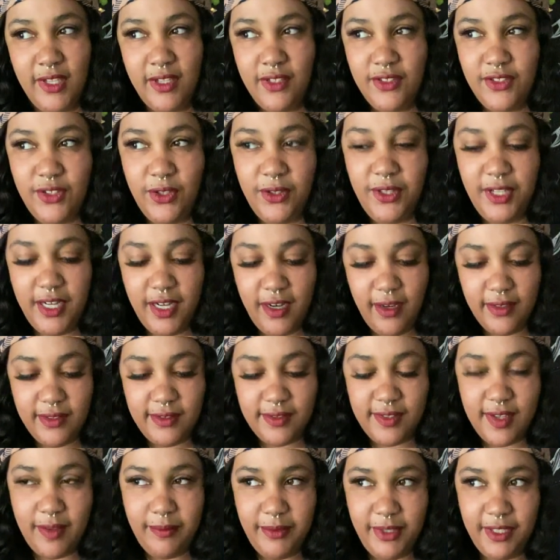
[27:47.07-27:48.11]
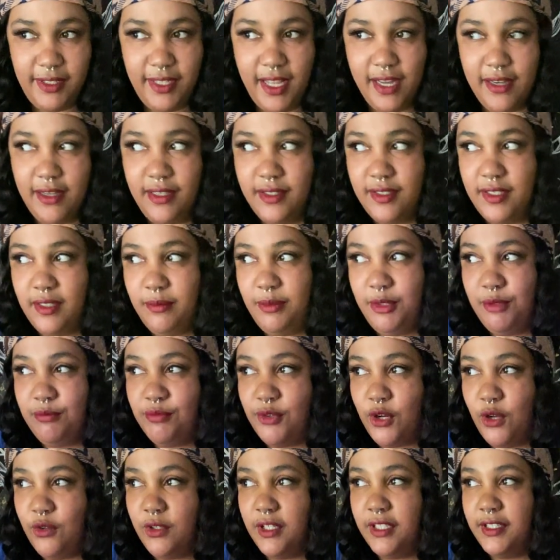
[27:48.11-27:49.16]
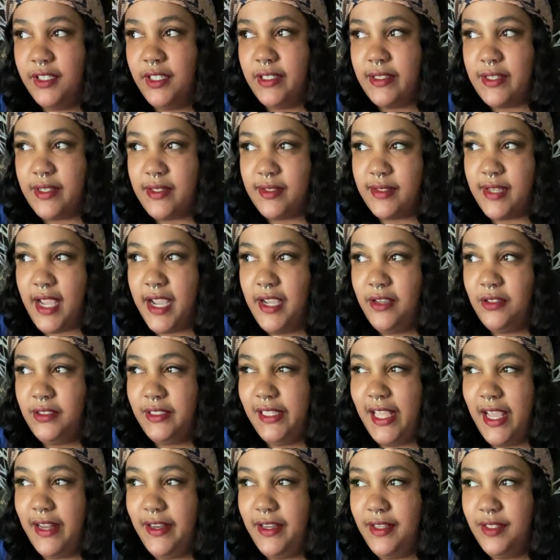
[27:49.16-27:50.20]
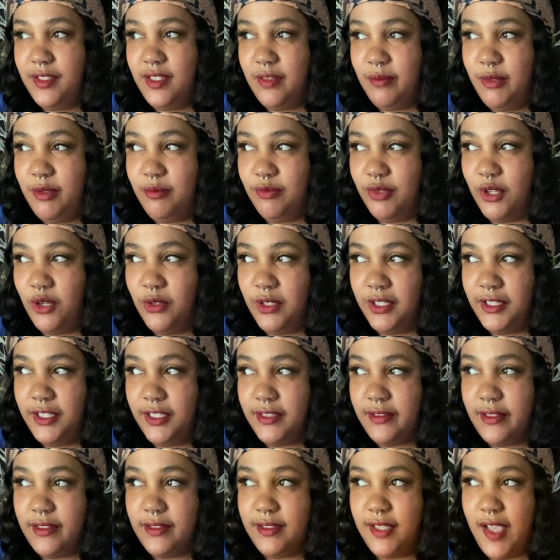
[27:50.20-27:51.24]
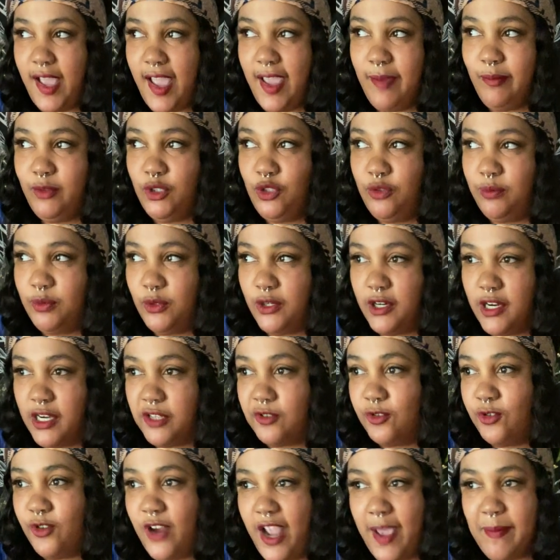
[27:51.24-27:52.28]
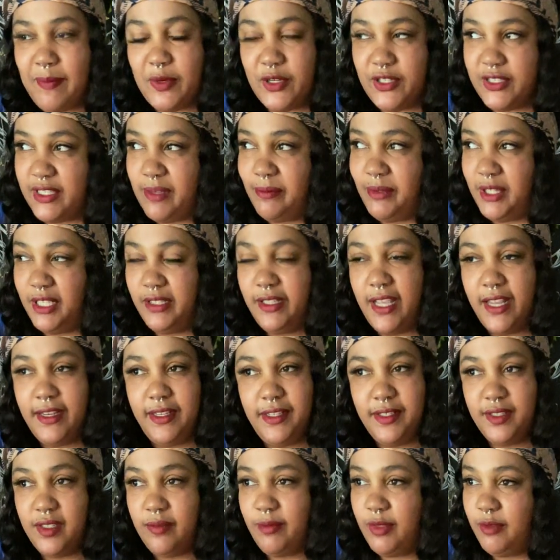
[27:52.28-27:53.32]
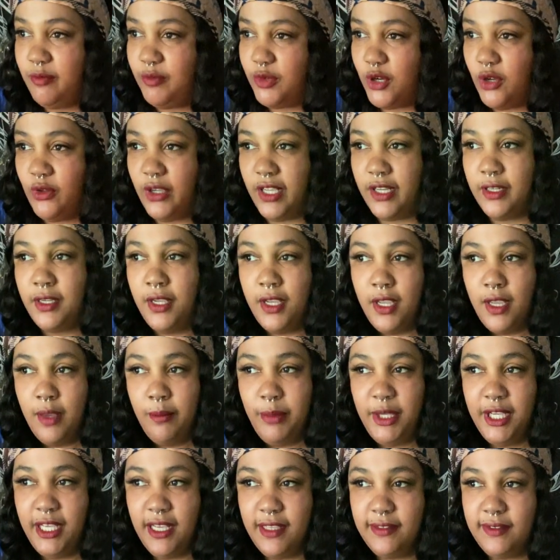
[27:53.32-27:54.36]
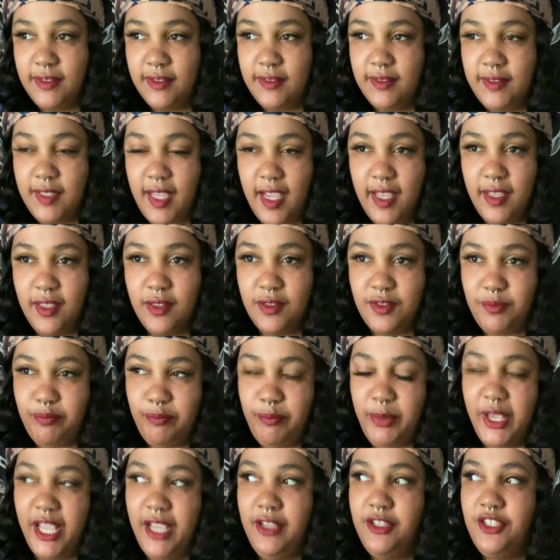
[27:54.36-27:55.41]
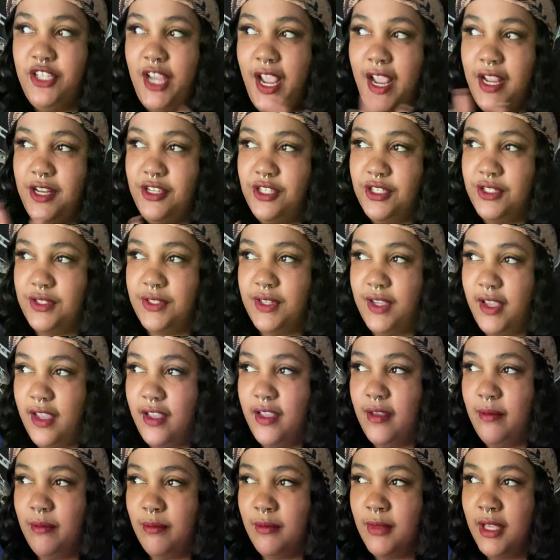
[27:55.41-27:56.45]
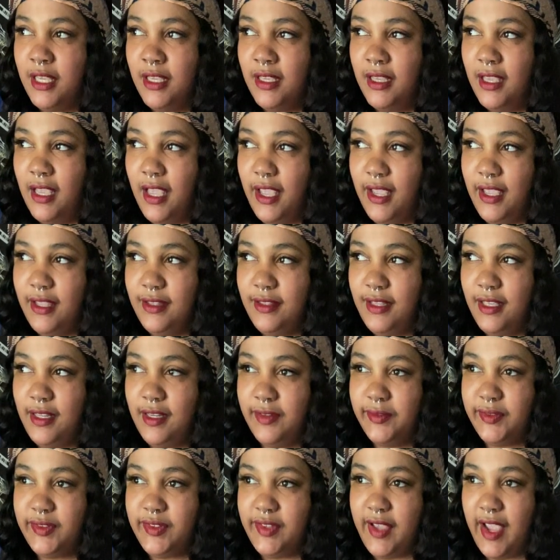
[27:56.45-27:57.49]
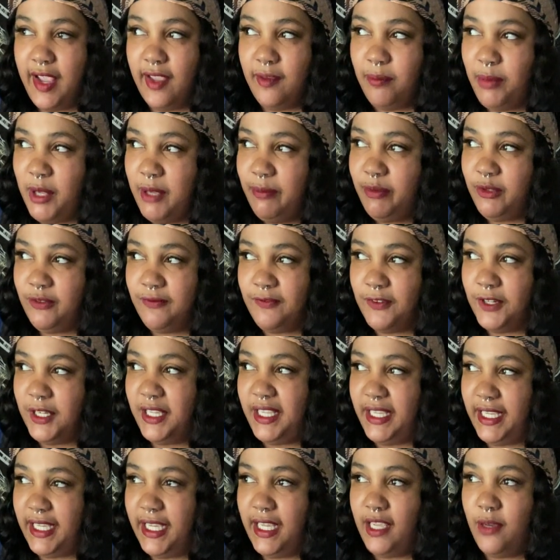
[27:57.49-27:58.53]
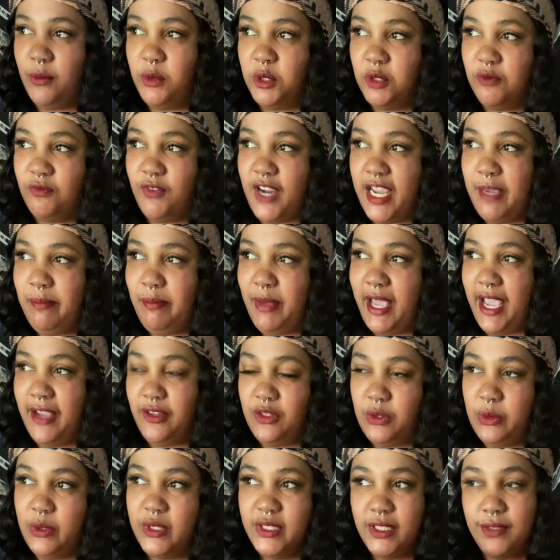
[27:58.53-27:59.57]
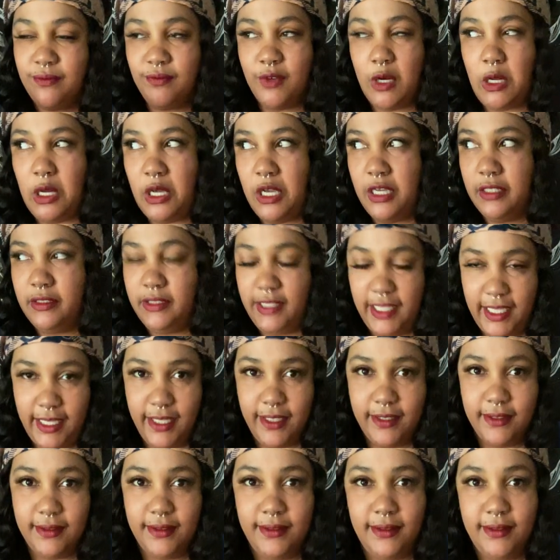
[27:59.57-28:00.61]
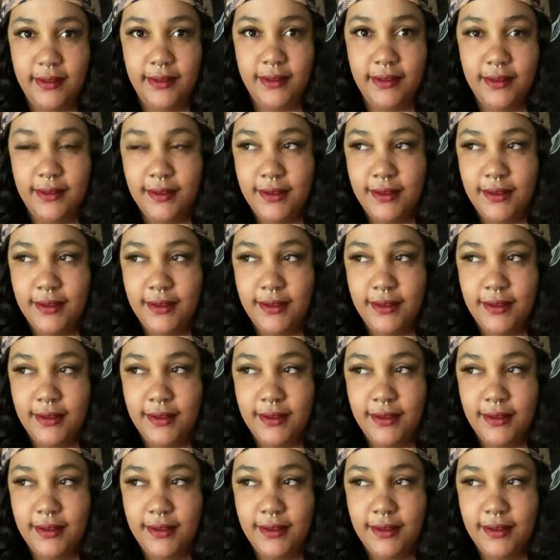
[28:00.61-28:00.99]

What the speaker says: So there's something that needs to be broken. There's a cycle that needs to be broken. There's a time loop or a trap or something that needs to be broken, because it's like big changes come and then it's like people forget and we're right back doing the wrong things.